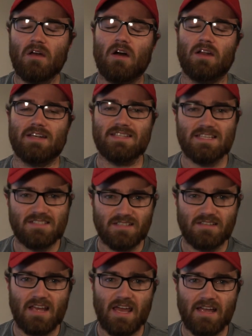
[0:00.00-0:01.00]
On a decent
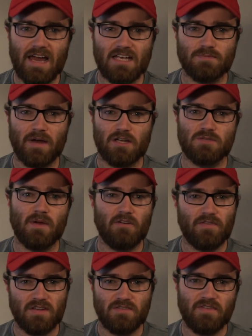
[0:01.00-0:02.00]
day, gas mileage is about
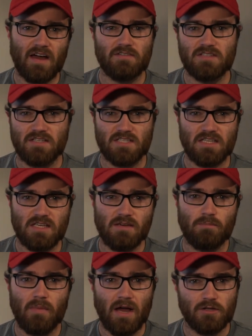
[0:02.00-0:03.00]

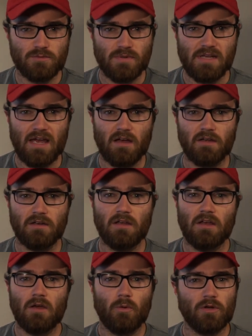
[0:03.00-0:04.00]
55-60 miles per gallon,
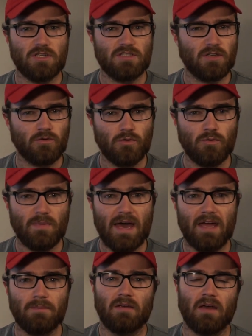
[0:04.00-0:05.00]
which isn't too
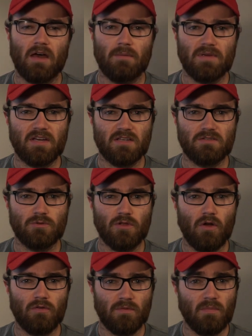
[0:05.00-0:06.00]
bad because with
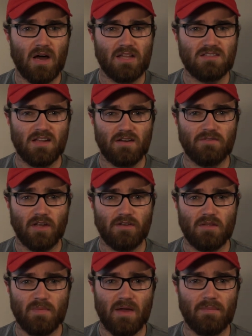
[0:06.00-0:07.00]
all of the mods that I've done to
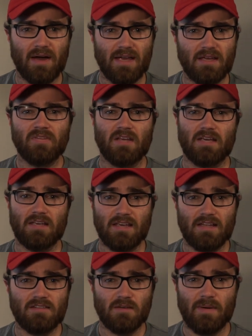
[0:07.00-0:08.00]
my bike, it
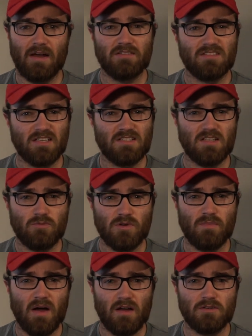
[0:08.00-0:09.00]
gets about 63
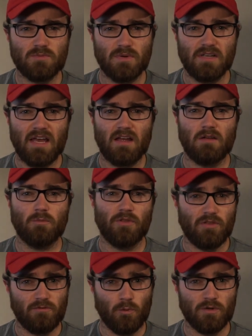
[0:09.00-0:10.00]
miles per gallon with
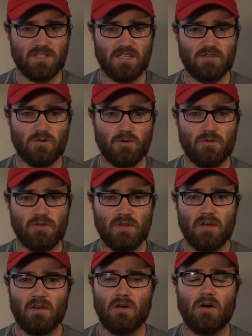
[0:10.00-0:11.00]
the
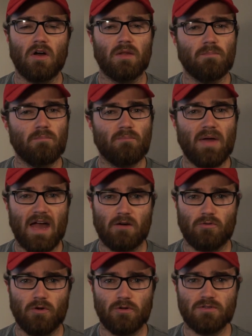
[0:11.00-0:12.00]
14-tooth on back
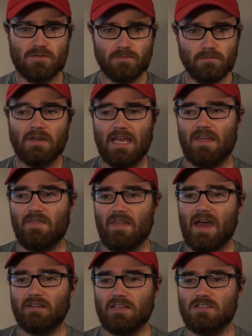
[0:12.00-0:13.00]
roads. And
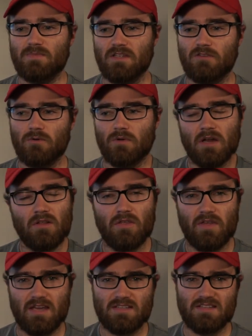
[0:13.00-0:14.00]
that leads me to another
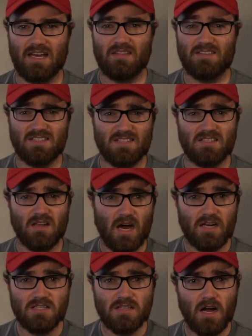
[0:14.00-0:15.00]
thing, is that this is not
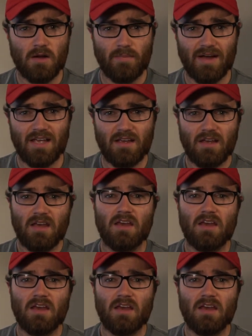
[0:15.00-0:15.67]
a stock bike.